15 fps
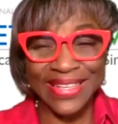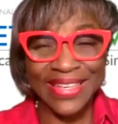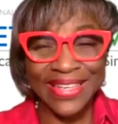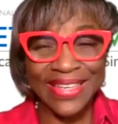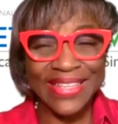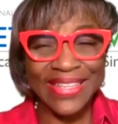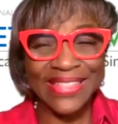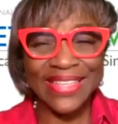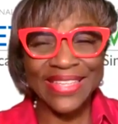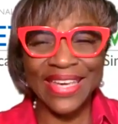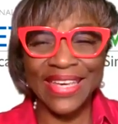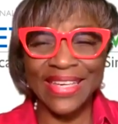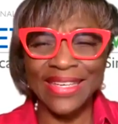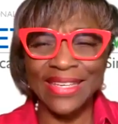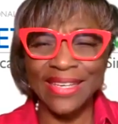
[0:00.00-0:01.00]
is
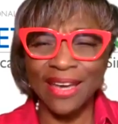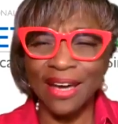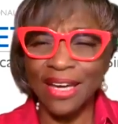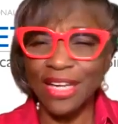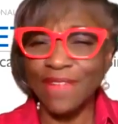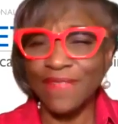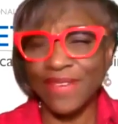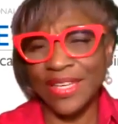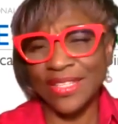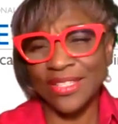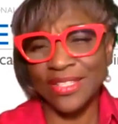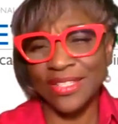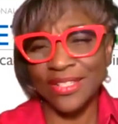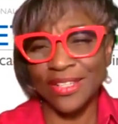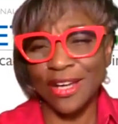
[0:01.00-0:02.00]
a young
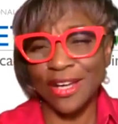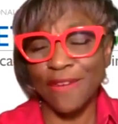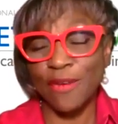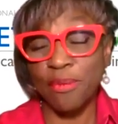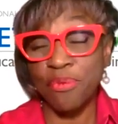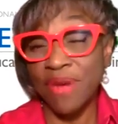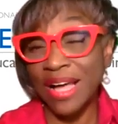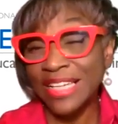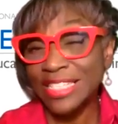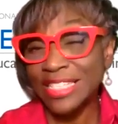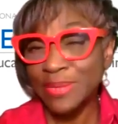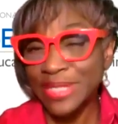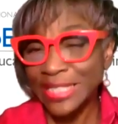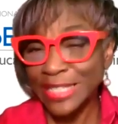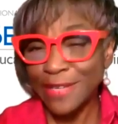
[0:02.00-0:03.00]
investor of
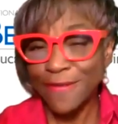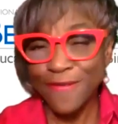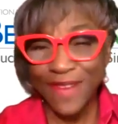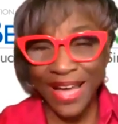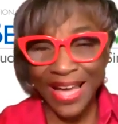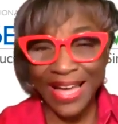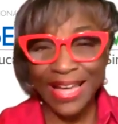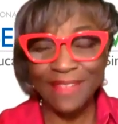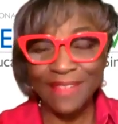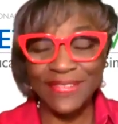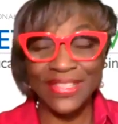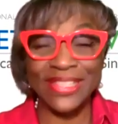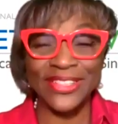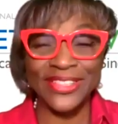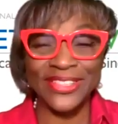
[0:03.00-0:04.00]
approximately 5
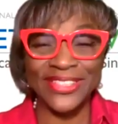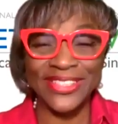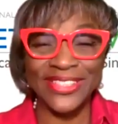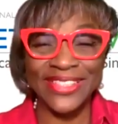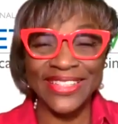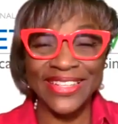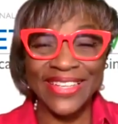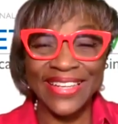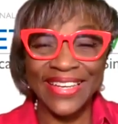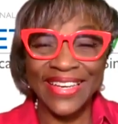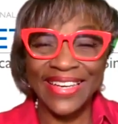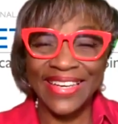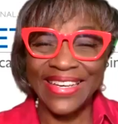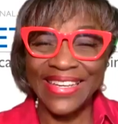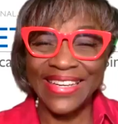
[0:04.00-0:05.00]
years.
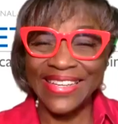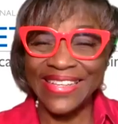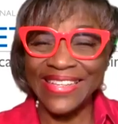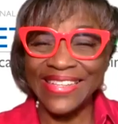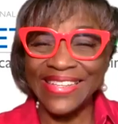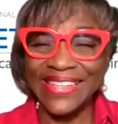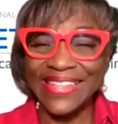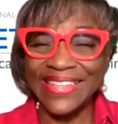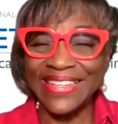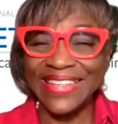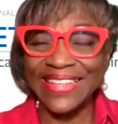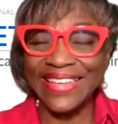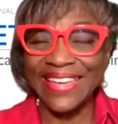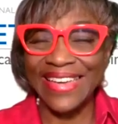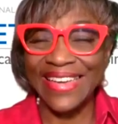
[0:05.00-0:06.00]
He
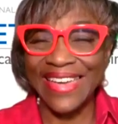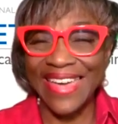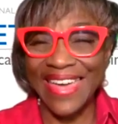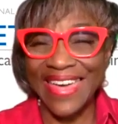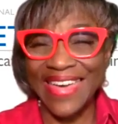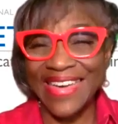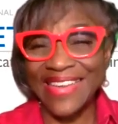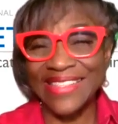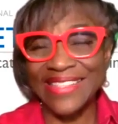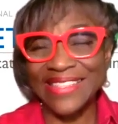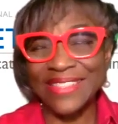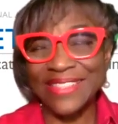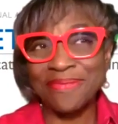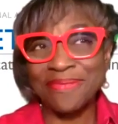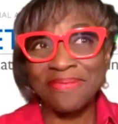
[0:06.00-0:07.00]

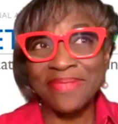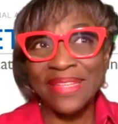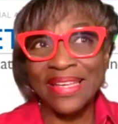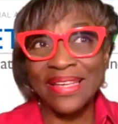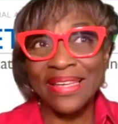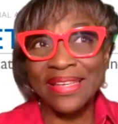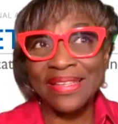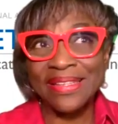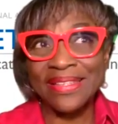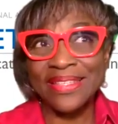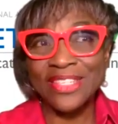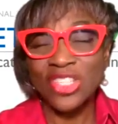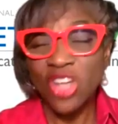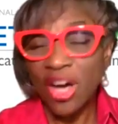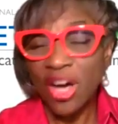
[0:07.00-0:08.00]
has
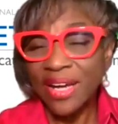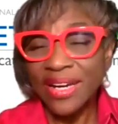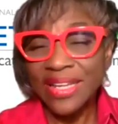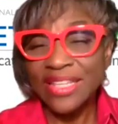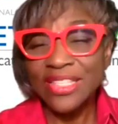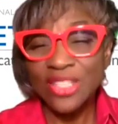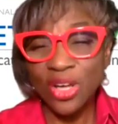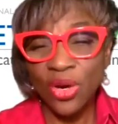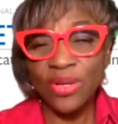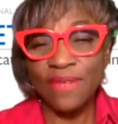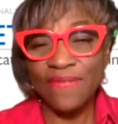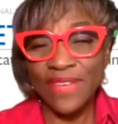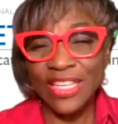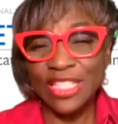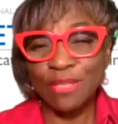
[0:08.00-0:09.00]
started his own
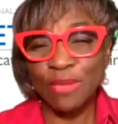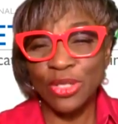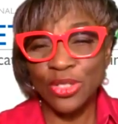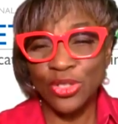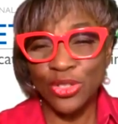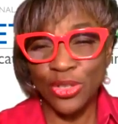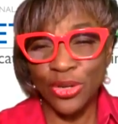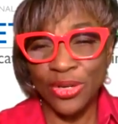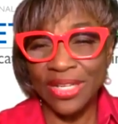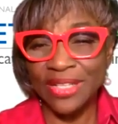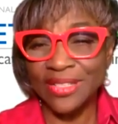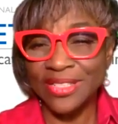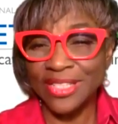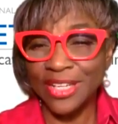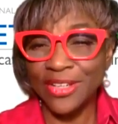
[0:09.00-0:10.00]
investment journey, and
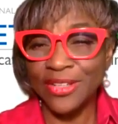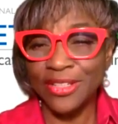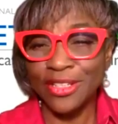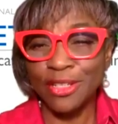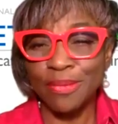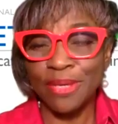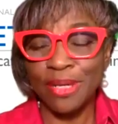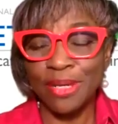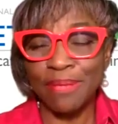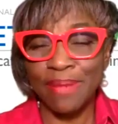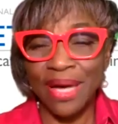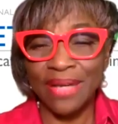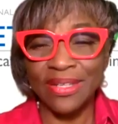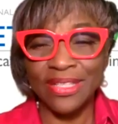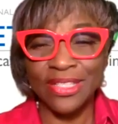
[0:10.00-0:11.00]
he'll tell you a little bit
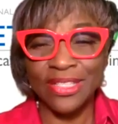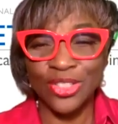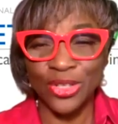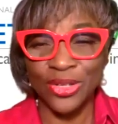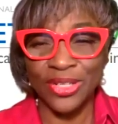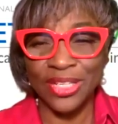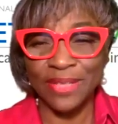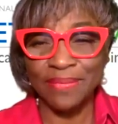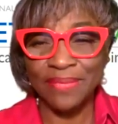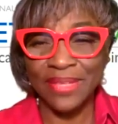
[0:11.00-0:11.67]
about his journey